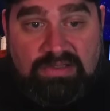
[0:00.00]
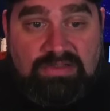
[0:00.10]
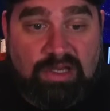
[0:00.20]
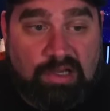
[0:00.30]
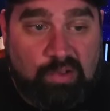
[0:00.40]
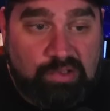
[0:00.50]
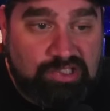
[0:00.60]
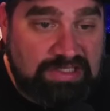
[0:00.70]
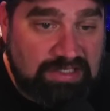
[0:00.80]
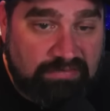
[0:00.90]
so
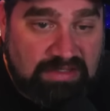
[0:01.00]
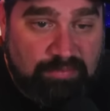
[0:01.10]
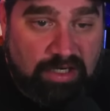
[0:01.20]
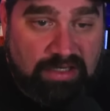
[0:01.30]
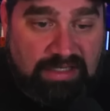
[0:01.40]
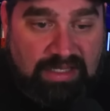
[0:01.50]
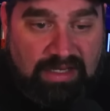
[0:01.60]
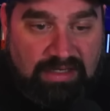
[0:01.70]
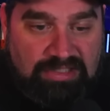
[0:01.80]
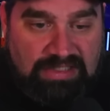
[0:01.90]
she's off the market
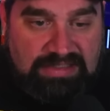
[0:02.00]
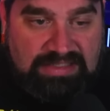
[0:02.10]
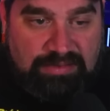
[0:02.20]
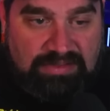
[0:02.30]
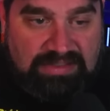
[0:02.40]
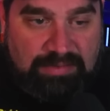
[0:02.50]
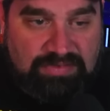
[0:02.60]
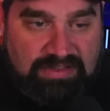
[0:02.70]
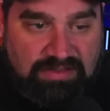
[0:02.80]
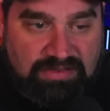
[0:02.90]
again, and she doesn't seem like the type
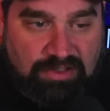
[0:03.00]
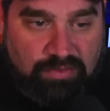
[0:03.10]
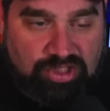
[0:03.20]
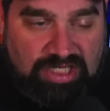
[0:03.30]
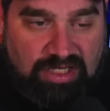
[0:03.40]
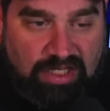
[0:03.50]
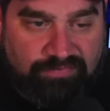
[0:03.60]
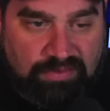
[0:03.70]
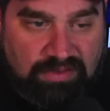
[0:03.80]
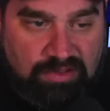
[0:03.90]
that's going to just go jet
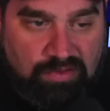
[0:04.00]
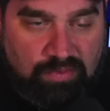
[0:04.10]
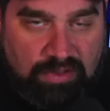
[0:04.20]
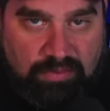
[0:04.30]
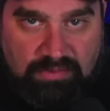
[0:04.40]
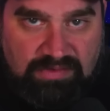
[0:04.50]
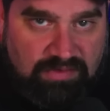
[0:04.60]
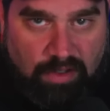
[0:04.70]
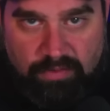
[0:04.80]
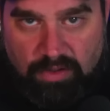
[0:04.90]
off with the new
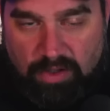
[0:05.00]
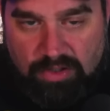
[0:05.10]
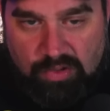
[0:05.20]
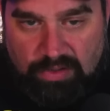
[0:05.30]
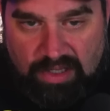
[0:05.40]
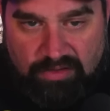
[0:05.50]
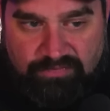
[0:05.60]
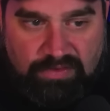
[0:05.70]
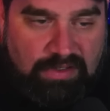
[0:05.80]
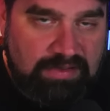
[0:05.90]
on their her new
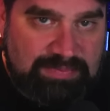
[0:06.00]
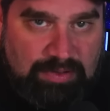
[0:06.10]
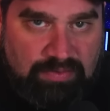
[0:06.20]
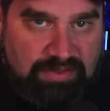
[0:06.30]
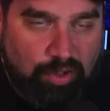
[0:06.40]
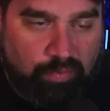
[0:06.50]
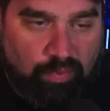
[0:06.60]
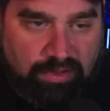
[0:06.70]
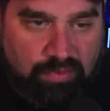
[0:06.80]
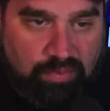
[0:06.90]
love to be with the old
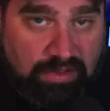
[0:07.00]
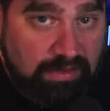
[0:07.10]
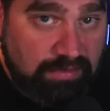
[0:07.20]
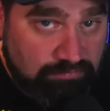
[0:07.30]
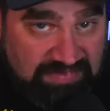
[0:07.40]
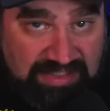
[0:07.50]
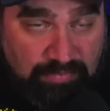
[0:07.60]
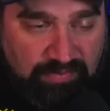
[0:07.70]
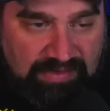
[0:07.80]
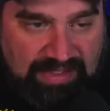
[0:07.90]
one who
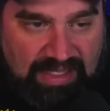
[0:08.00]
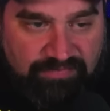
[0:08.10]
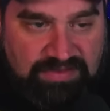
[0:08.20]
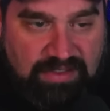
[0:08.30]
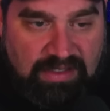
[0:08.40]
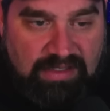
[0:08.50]
seemingly left.